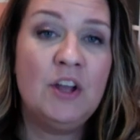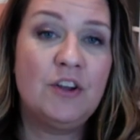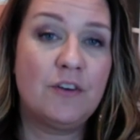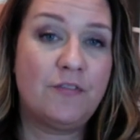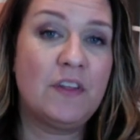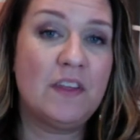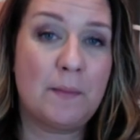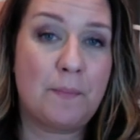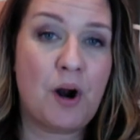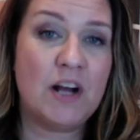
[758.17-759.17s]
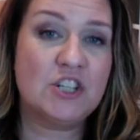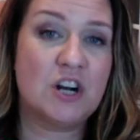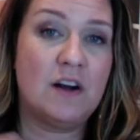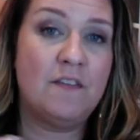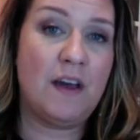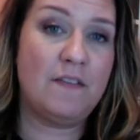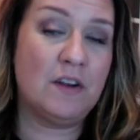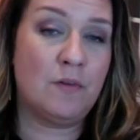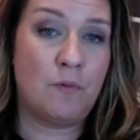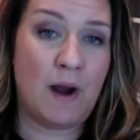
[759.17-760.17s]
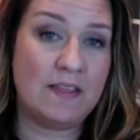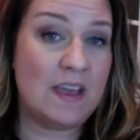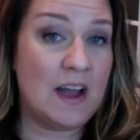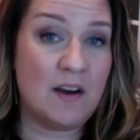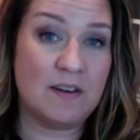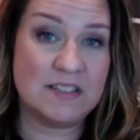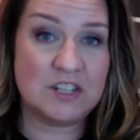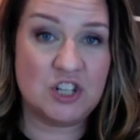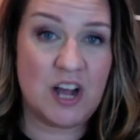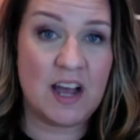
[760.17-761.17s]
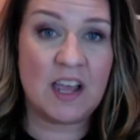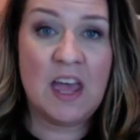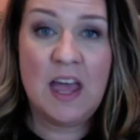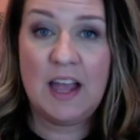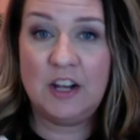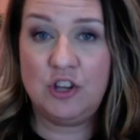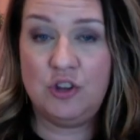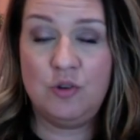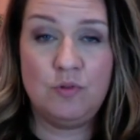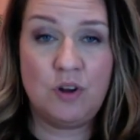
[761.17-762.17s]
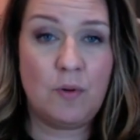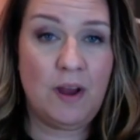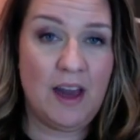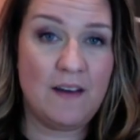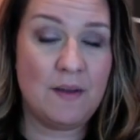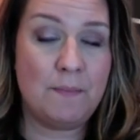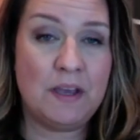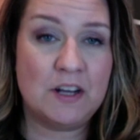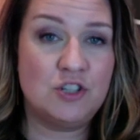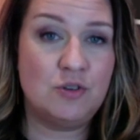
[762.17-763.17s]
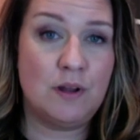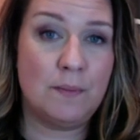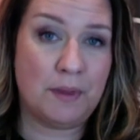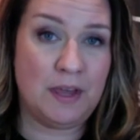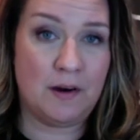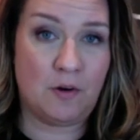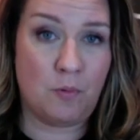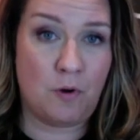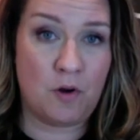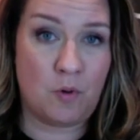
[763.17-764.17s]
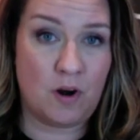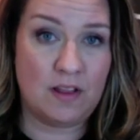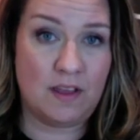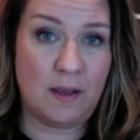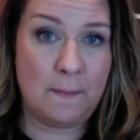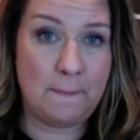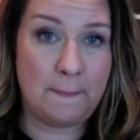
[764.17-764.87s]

you're feeling the pressure of having to write the IRS a check and you don't have it because you didn't plan accordingly.